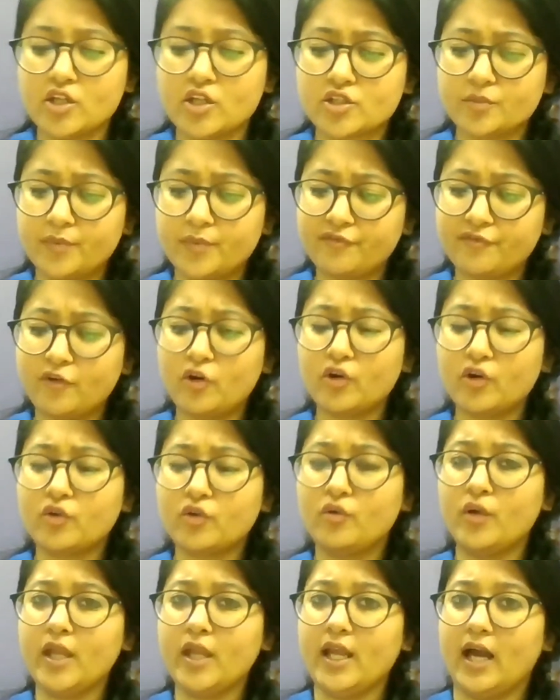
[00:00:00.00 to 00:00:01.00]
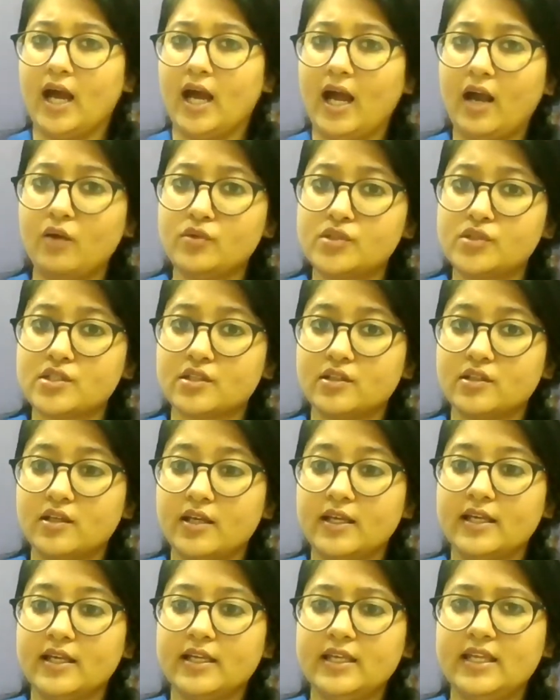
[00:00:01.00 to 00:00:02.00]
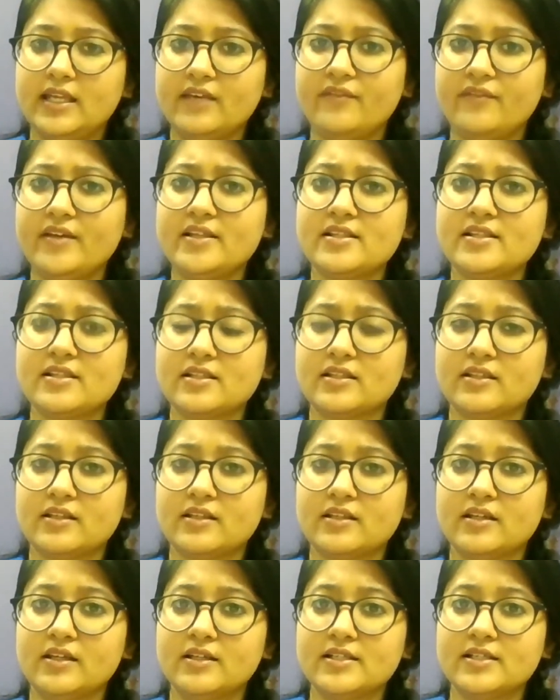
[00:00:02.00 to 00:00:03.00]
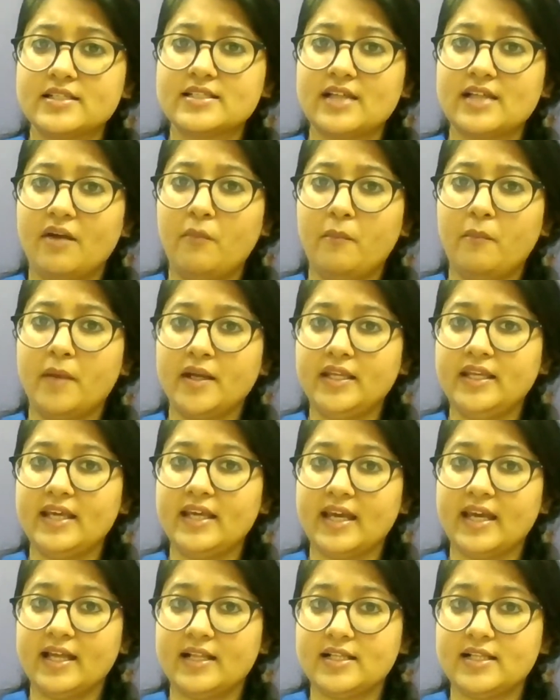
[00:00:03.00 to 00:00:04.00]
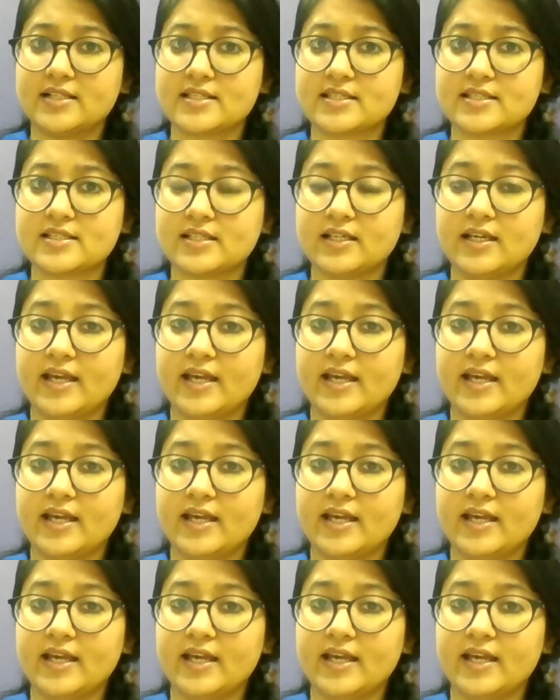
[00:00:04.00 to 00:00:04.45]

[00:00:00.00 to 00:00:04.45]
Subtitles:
So before going out, giving somebody else,